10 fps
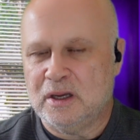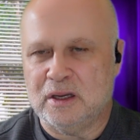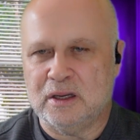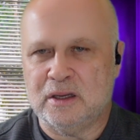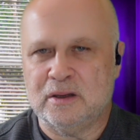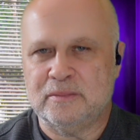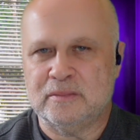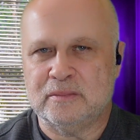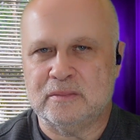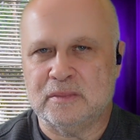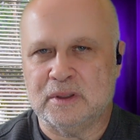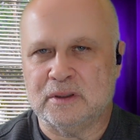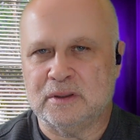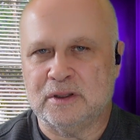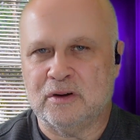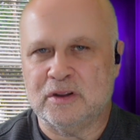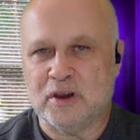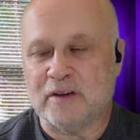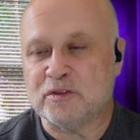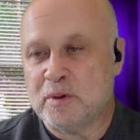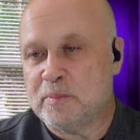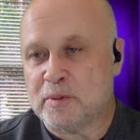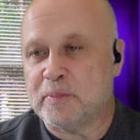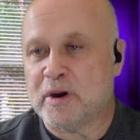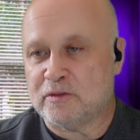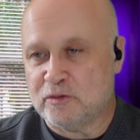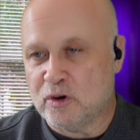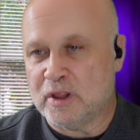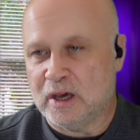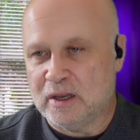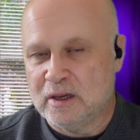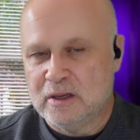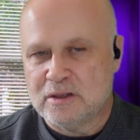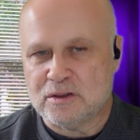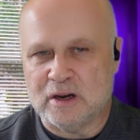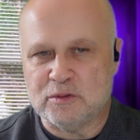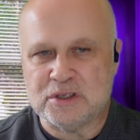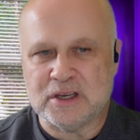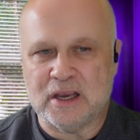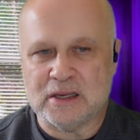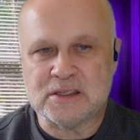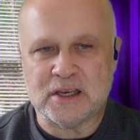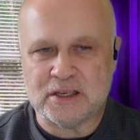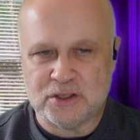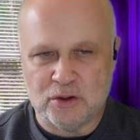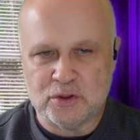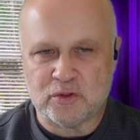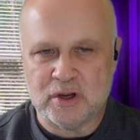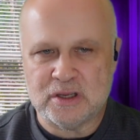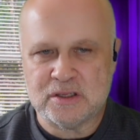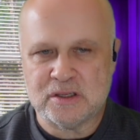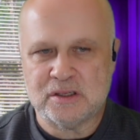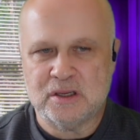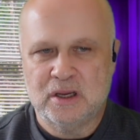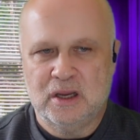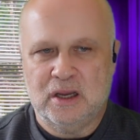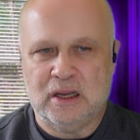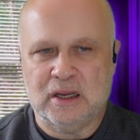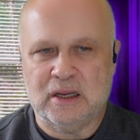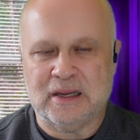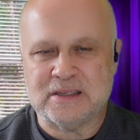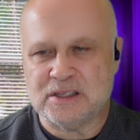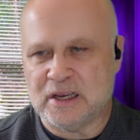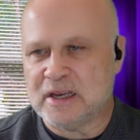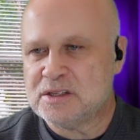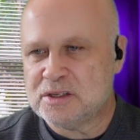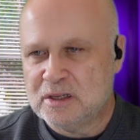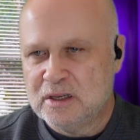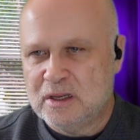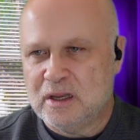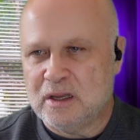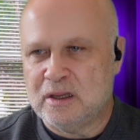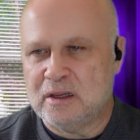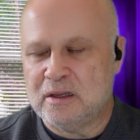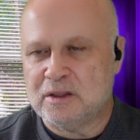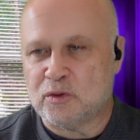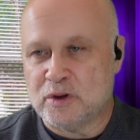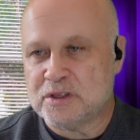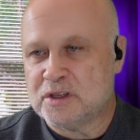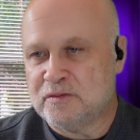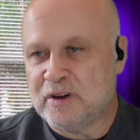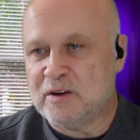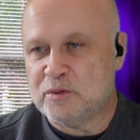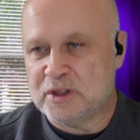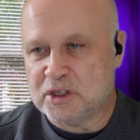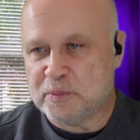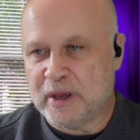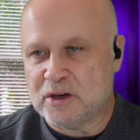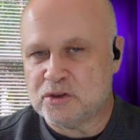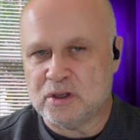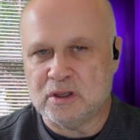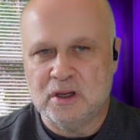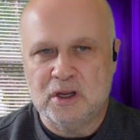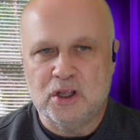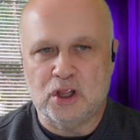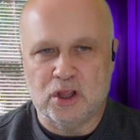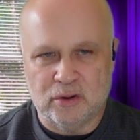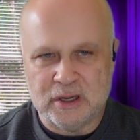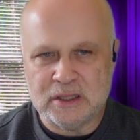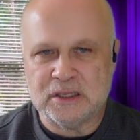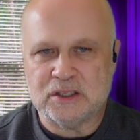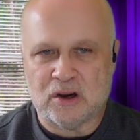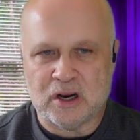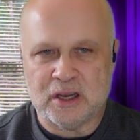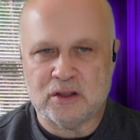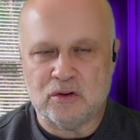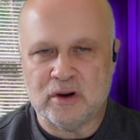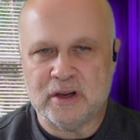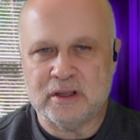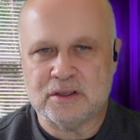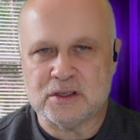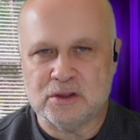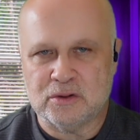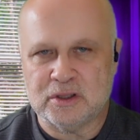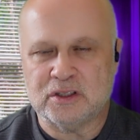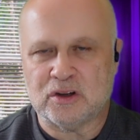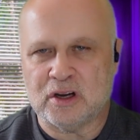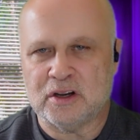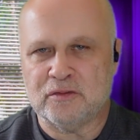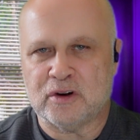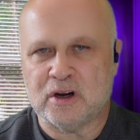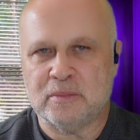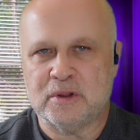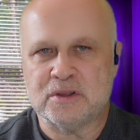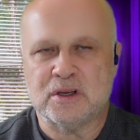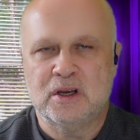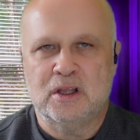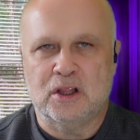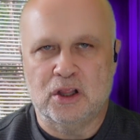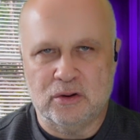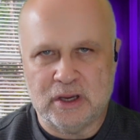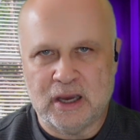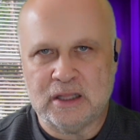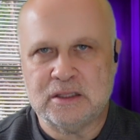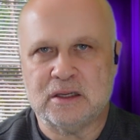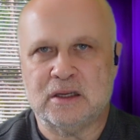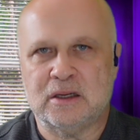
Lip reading: and you have to be prepared for that. So I would say assess those risks, assess the risks involved with expansion, look at the target audiences, look at the target environments, look at